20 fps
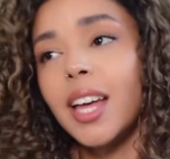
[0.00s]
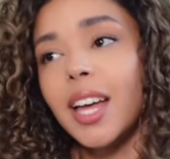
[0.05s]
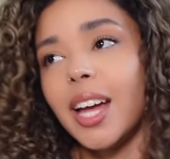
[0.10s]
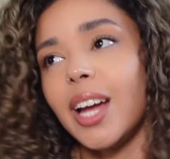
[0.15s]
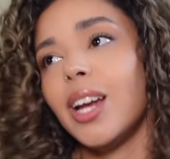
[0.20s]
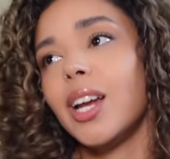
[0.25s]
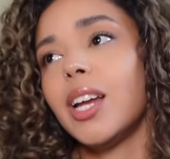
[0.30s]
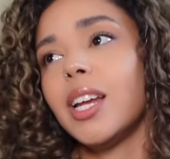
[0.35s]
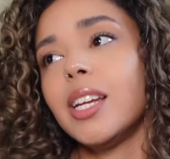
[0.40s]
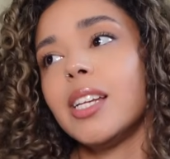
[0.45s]

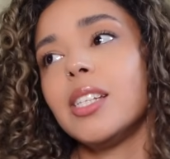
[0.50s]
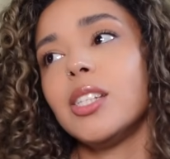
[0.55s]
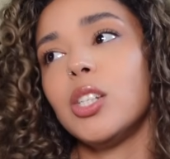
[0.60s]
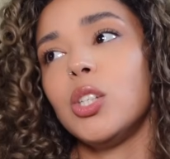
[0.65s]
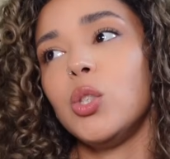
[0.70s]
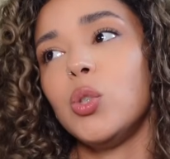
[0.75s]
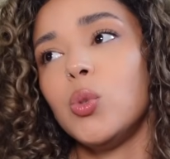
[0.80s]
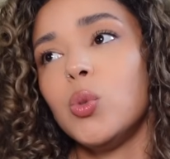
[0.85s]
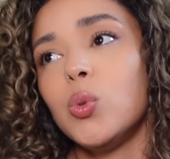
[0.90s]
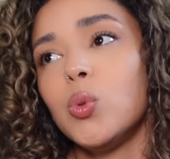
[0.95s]
And
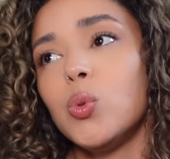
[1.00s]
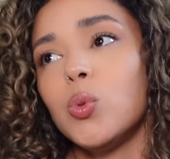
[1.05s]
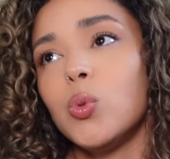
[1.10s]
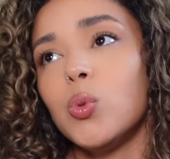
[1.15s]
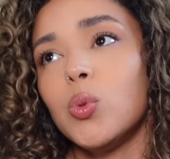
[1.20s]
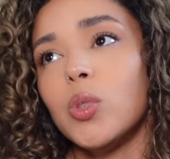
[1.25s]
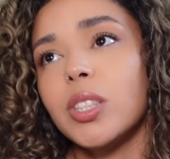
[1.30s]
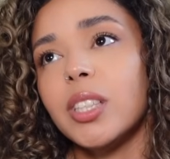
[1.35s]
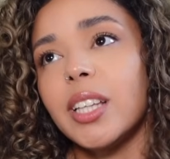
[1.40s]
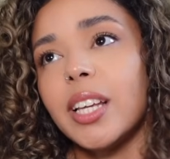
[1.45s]

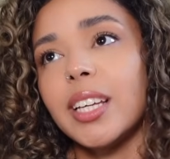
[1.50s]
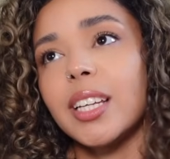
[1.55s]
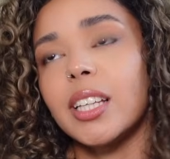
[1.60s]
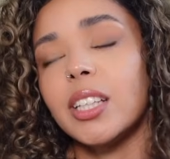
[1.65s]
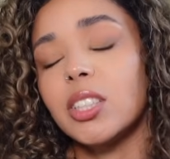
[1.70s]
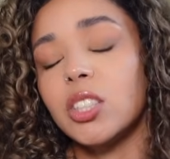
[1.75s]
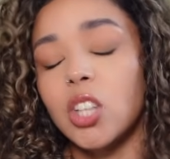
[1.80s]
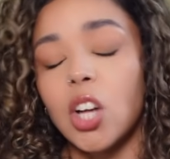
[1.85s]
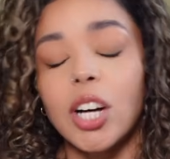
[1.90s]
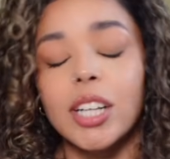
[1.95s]
you like
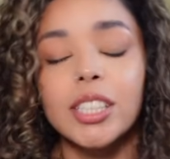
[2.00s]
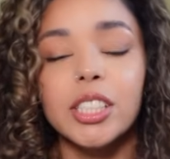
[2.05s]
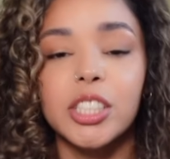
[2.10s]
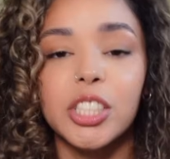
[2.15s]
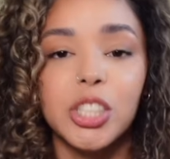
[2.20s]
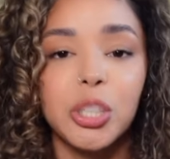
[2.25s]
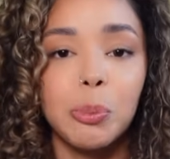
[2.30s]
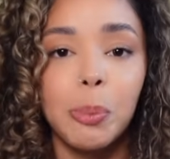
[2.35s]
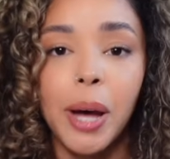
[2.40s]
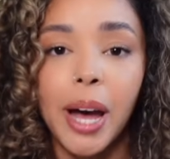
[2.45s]
lost
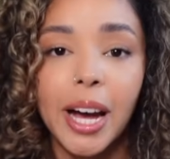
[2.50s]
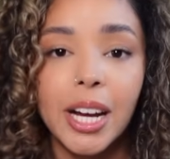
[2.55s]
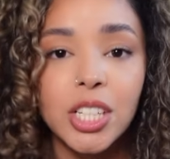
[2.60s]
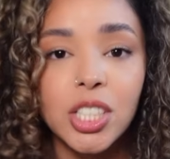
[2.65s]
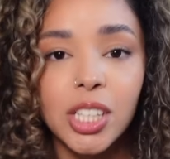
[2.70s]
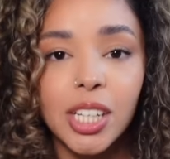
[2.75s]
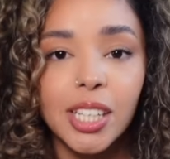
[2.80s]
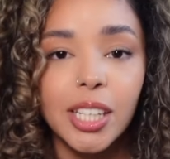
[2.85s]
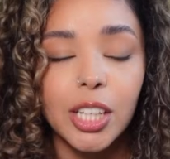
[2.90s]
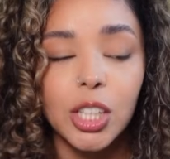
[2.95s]
your
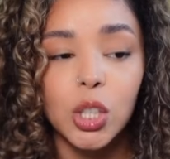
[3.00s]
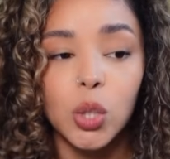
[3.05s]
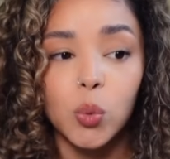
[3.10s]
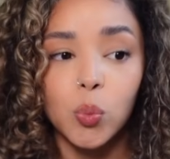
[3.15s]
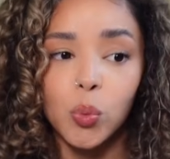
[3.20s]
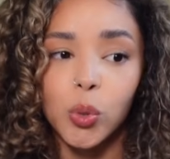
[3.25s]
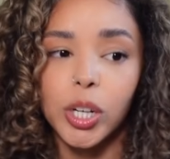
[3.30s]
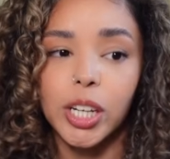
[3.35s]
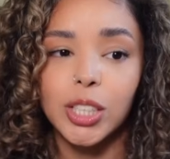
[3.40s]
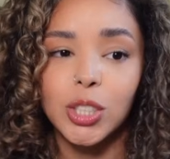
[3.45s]
passion. Like you
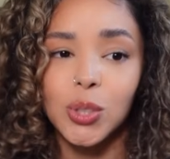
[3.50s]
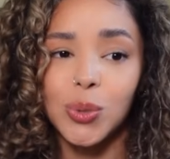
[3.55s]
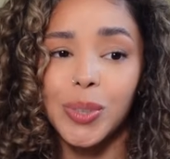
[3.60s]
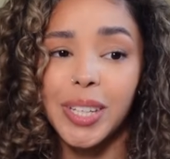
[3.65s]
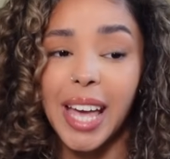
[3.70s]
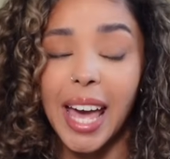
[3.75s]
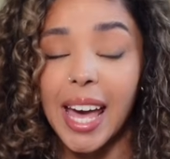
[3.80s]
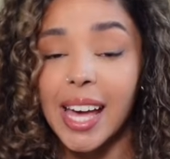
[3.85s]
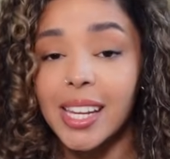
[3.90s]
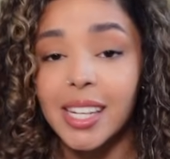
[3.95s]
weren't
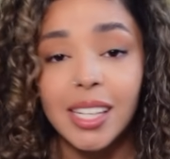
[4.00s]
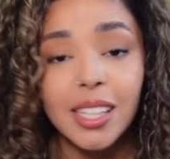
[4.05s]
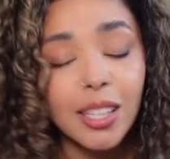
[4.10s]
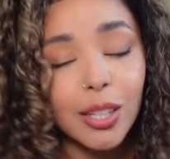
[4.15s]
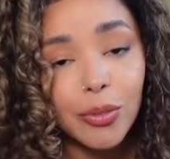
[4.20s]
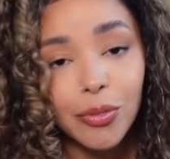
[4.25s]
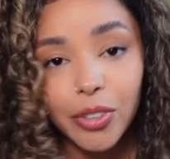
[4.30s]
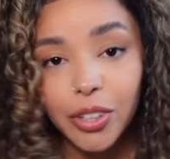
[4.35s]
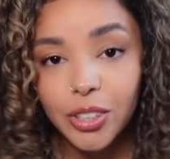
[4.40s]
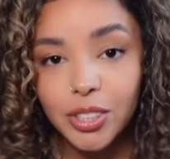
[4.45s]
doing
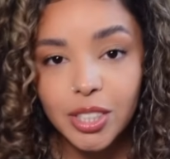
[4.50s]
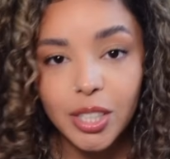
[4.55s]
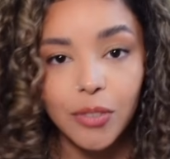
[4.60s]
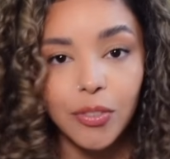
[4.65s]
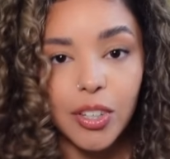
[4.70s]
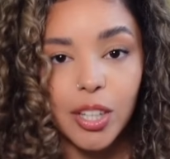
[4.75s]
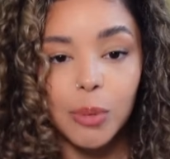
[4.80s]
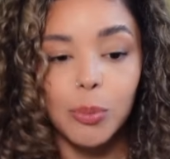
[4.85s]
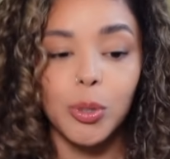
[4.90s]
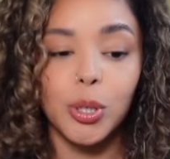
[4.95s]
anything for yourself
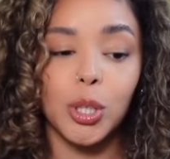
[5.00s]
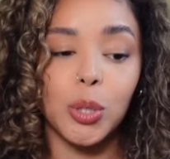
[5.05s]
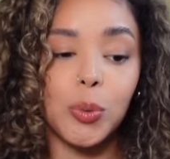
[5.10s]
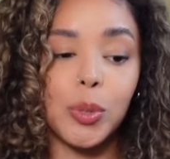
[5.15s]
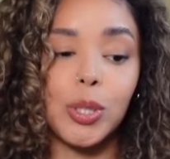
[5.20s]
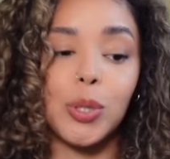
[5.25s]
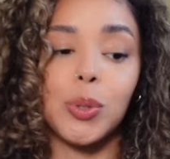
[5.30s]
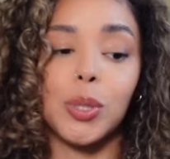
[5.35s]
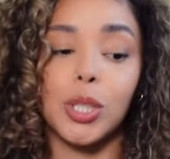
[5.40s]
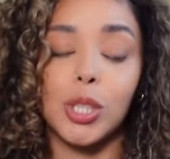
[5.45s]
anymore. You
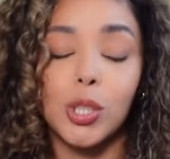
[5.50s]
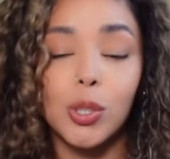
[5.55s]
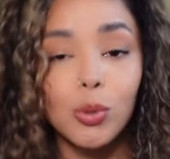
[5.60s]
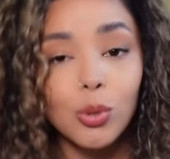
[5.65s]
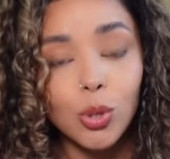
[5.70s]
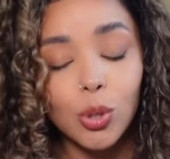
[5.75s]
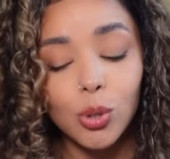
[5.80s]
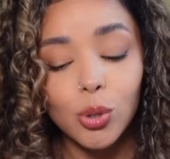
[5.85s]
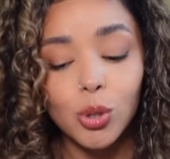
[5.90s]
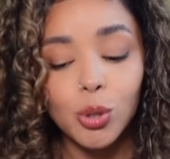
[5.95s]
weren't doing
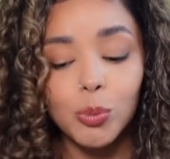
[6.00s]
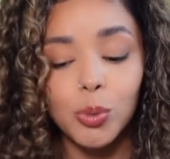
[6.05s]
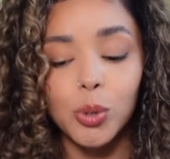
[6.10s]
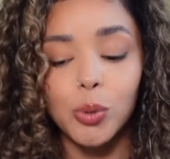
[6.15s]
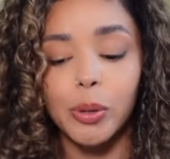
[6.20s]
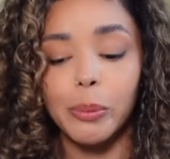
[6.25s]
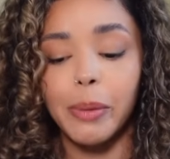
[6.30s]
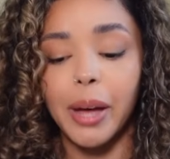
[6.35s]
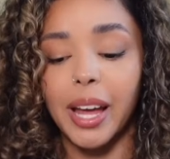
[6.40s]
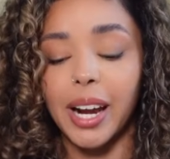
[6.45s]
YouTube. You
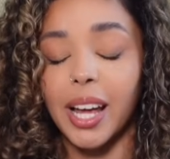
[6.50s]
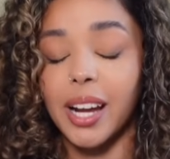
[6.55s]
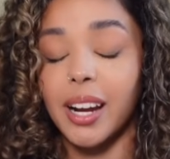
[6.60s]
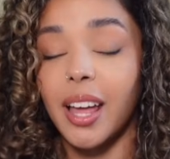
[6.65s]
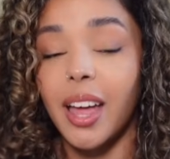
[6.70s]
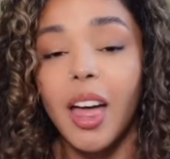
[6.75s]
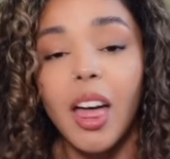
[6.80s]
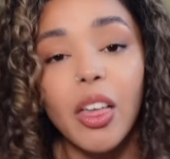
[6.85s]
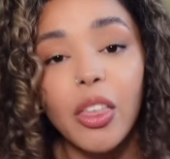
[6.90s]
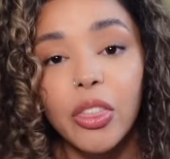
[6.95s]
were mad
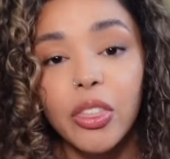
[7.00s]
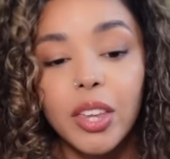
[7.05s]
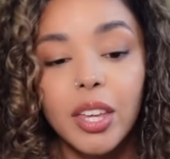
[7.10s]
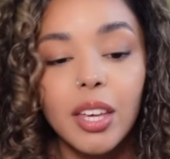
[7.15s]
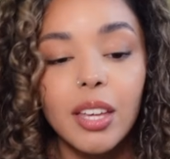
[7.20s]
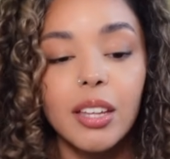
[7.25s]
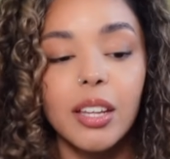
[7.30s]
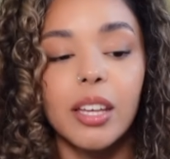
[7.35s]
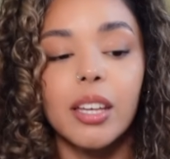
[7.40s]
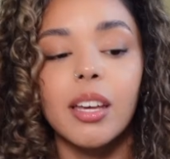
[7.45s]

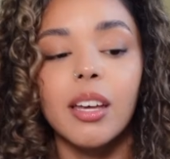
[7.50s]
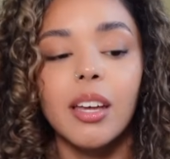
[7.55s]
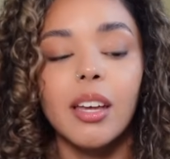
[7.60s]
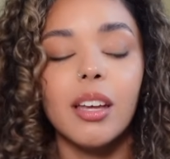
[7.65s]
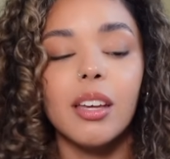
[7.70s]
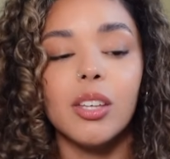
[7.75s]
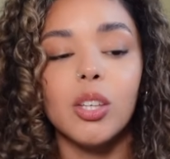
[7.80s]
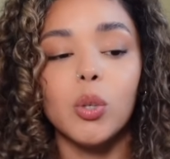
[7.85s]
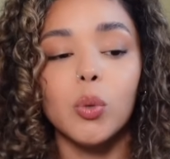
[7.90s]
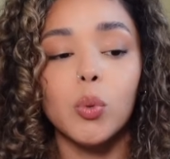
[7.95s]
unhealthy. Like
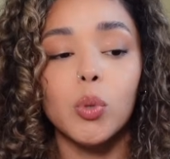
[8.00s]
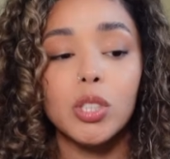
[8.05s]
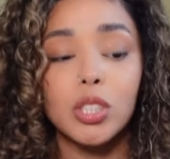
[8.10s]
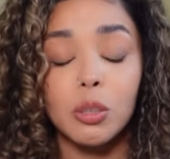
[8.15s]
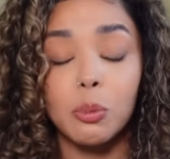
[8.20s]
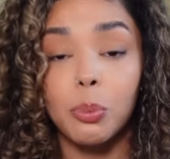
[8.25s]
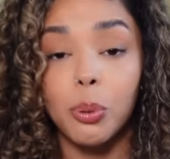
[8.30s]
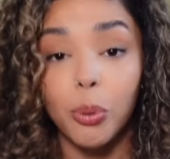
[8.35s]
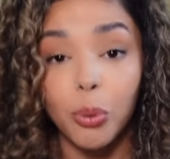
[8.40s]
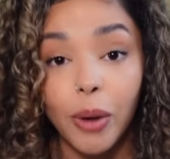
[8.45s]
you were
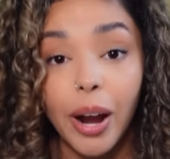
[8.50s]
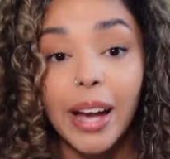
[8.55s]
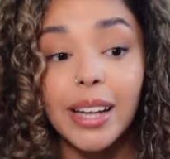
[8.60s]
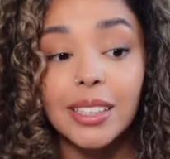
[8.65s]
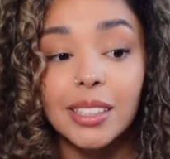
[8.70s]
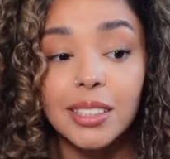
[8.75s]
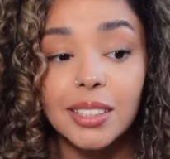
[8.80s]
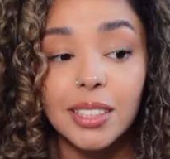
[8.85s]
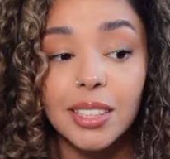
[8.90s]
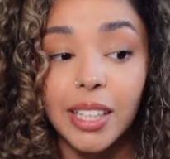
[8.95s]

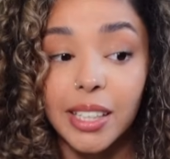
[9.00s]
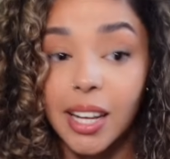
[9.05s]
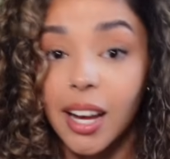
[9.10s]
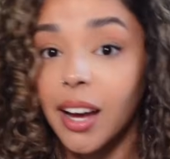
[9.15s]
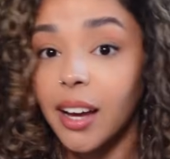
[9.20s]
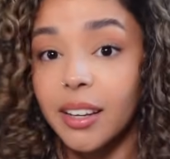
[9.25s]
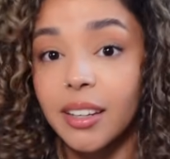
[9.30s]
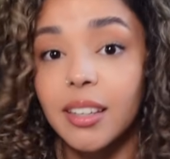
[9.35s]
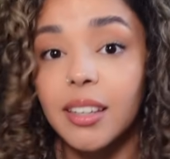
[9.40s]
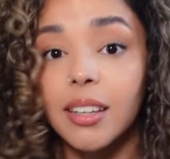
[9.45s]
depressed, like
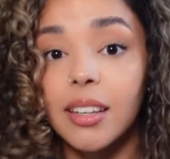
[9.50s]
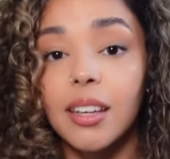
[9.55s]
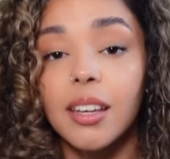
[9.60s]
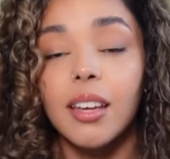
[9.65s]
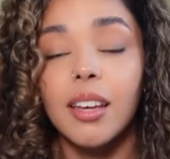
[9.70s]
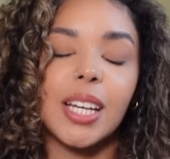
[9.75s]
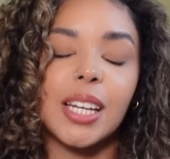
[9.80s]
high key.